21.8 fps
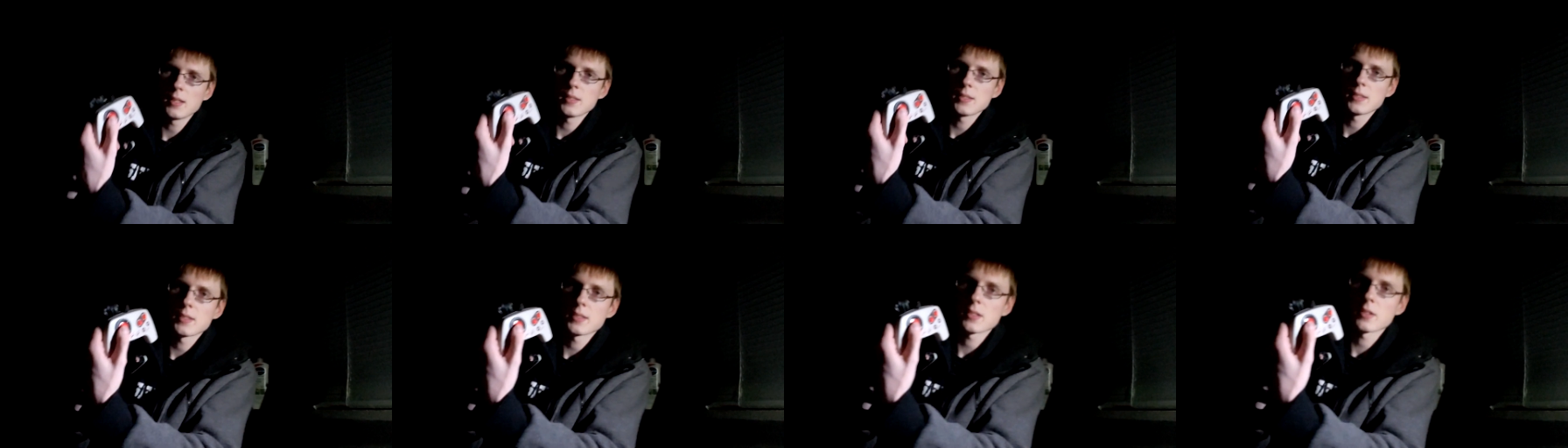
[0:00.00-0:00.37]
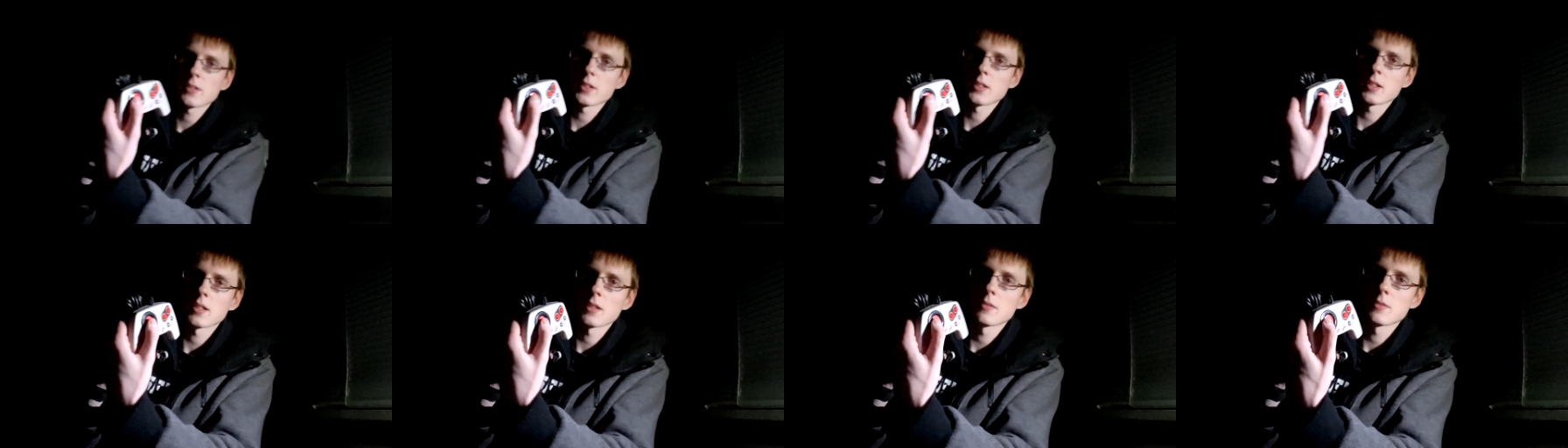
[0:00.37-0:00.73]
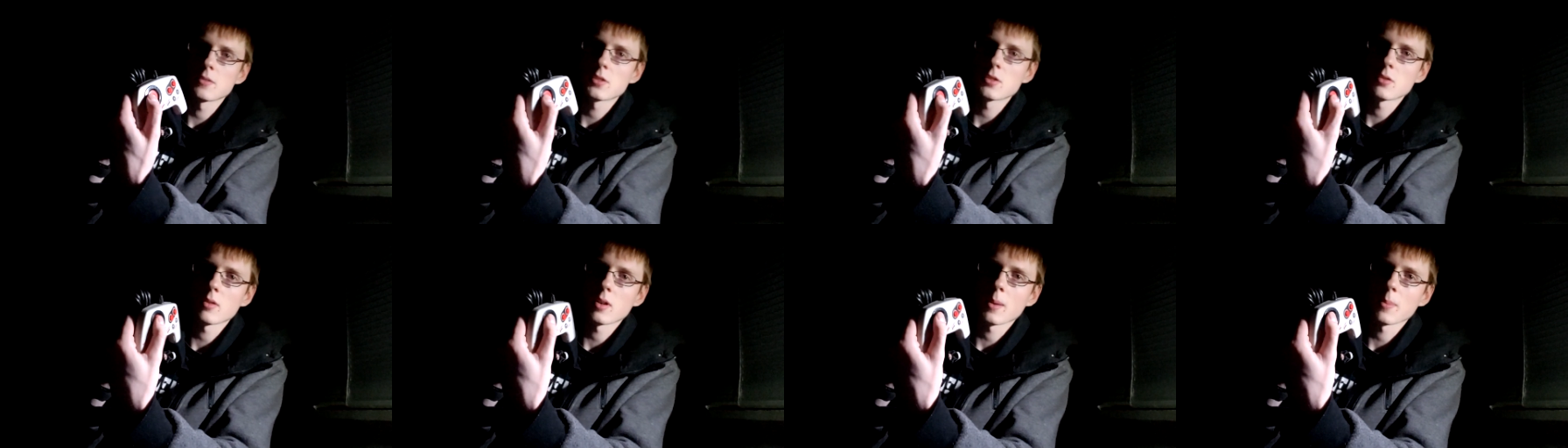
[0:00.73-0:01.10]
It's hard to
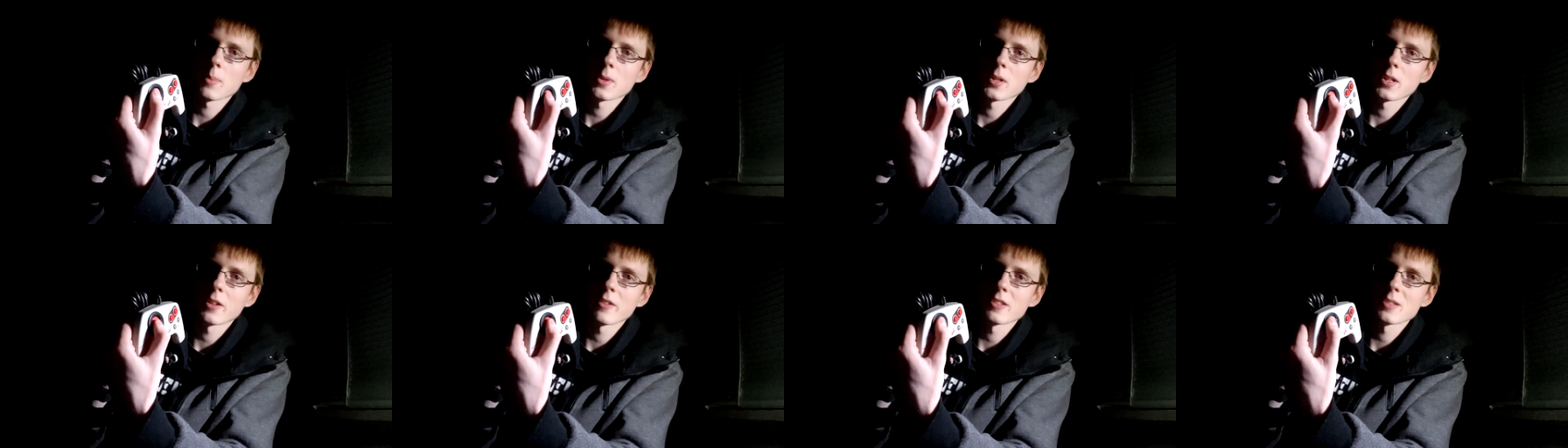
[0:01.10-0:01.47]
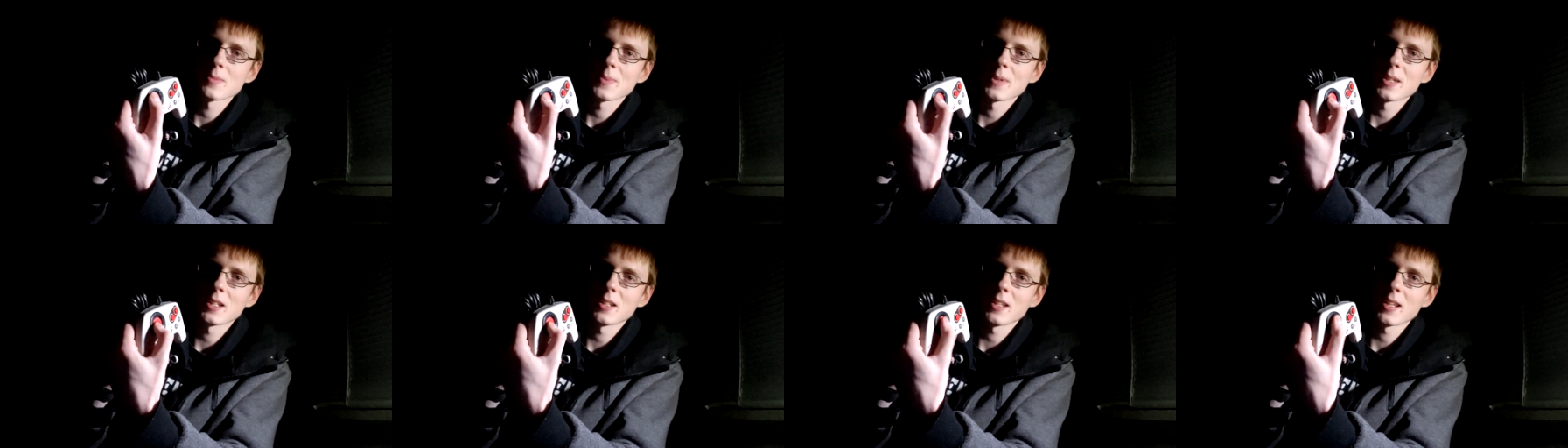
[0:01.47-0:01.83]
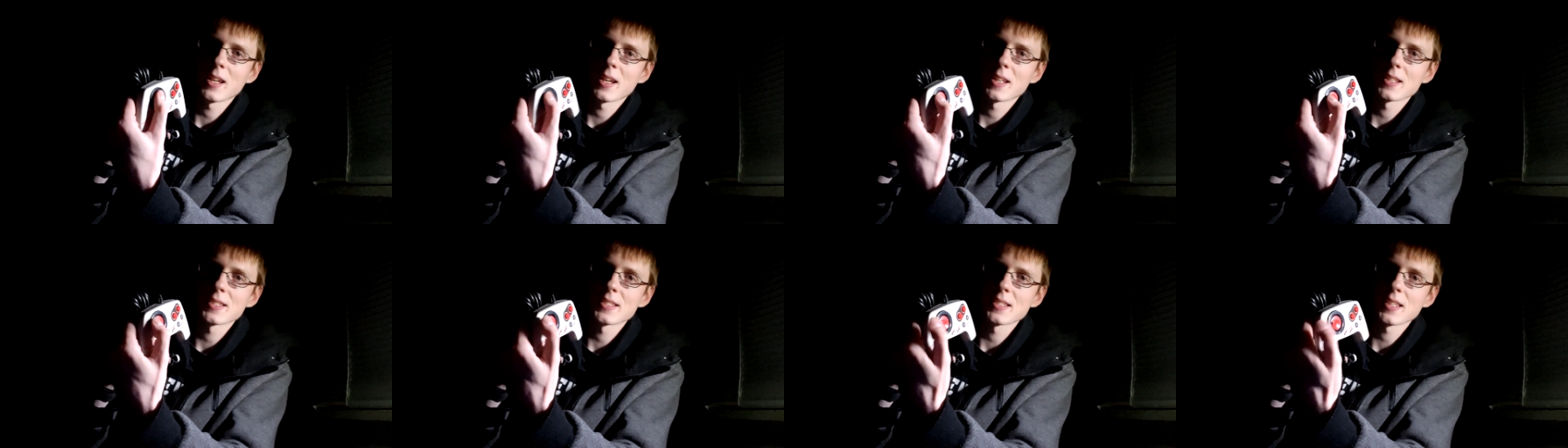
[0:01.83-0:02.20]
show it up close, but
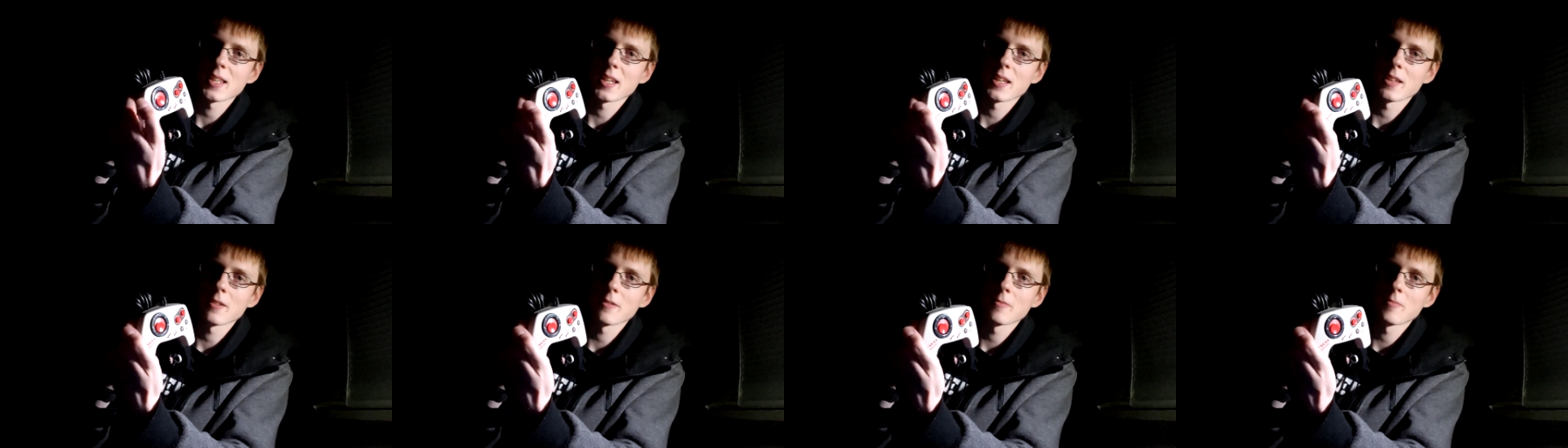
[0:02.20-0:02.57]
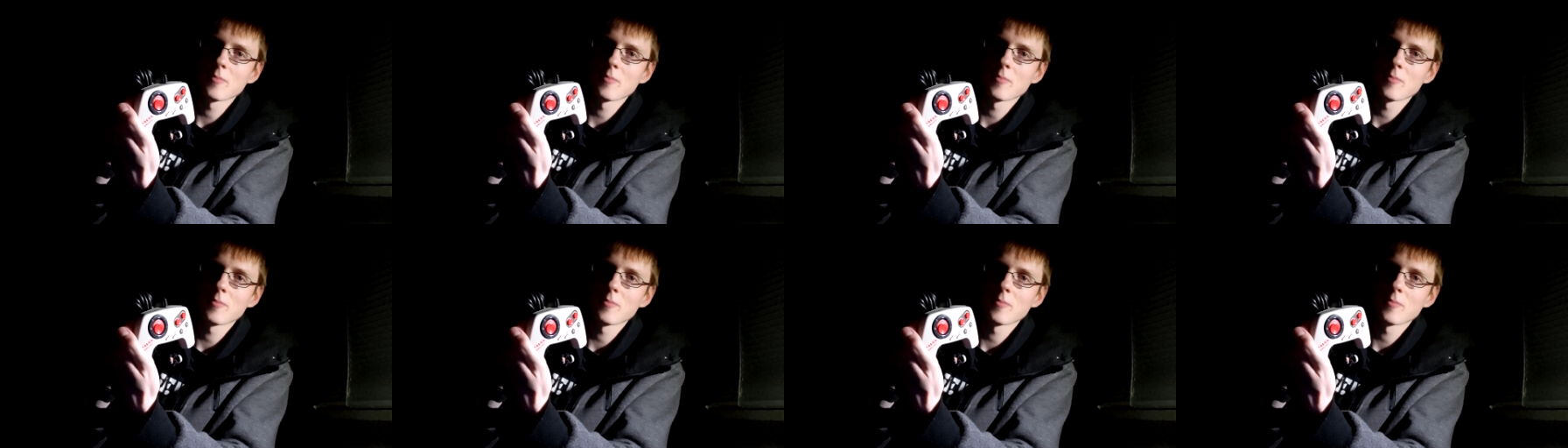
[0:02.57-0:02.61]
yeah, it's like